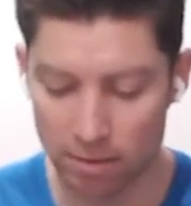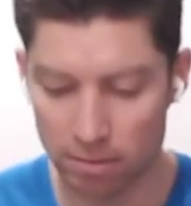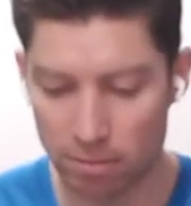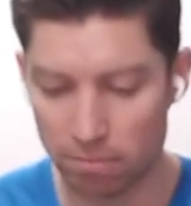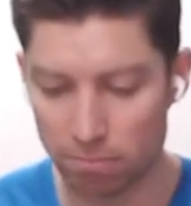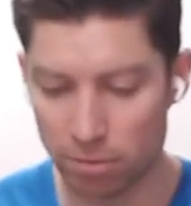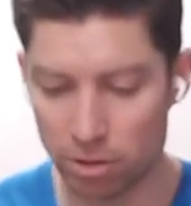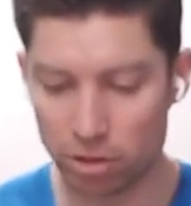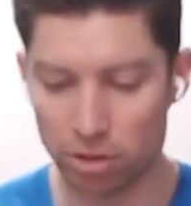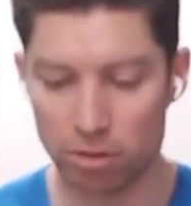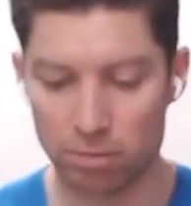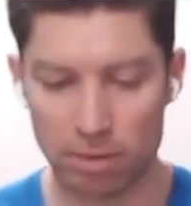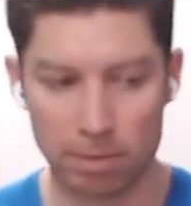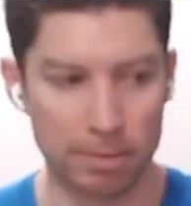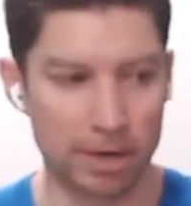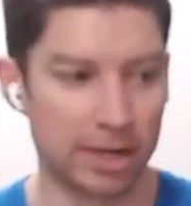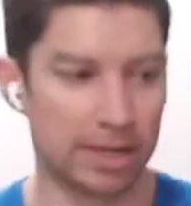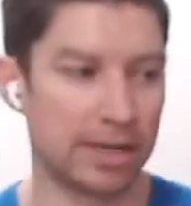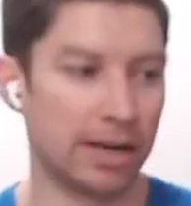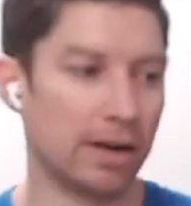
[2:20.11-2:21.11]
Boom, I'm
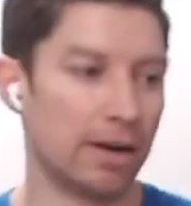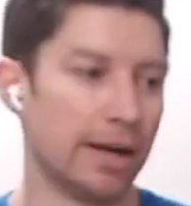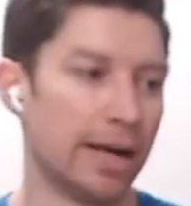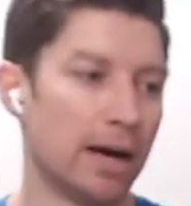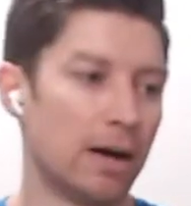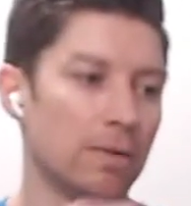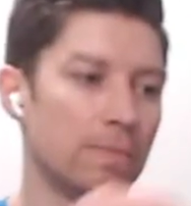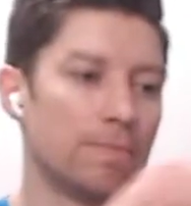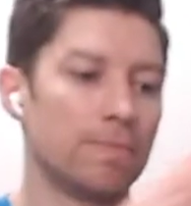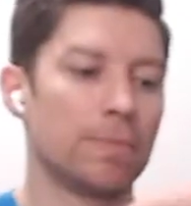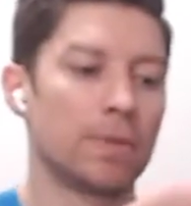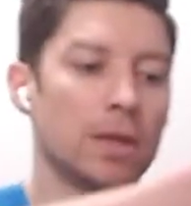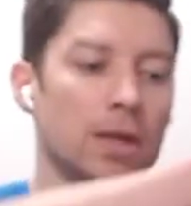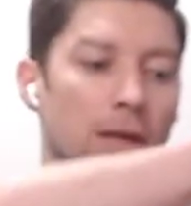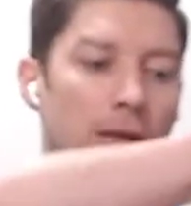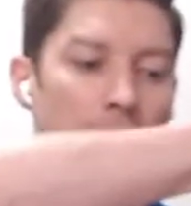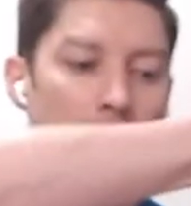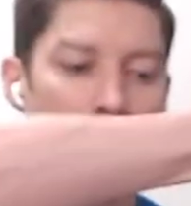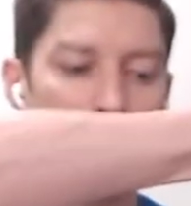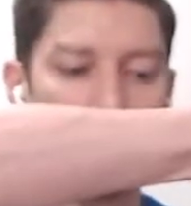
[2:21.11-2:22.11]
going to tear it out.
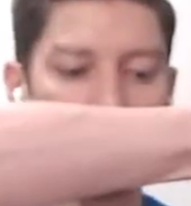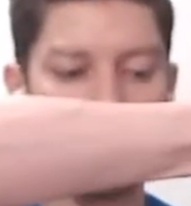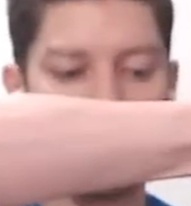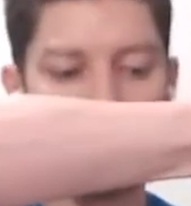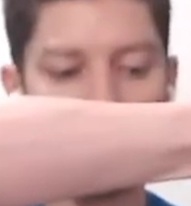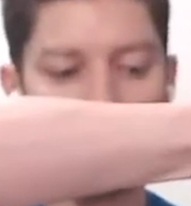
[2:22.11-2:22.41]
I'm